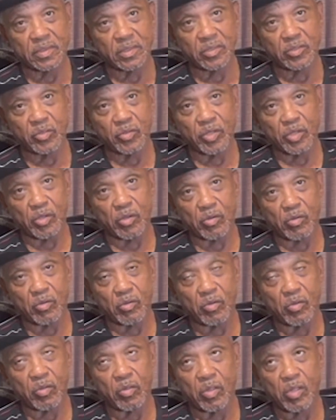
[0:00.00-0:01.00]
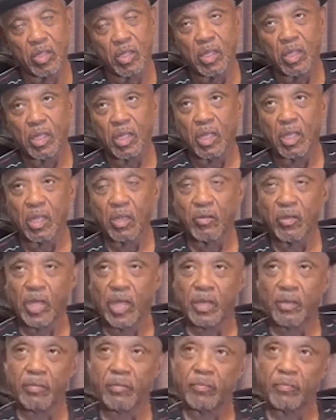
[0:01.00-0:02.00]
You know, all
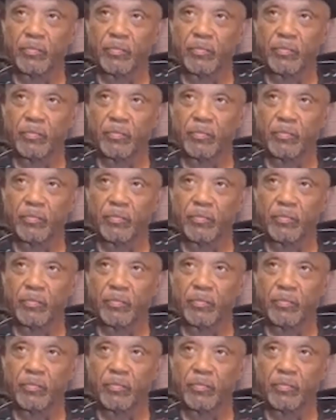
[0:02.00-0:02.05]
right.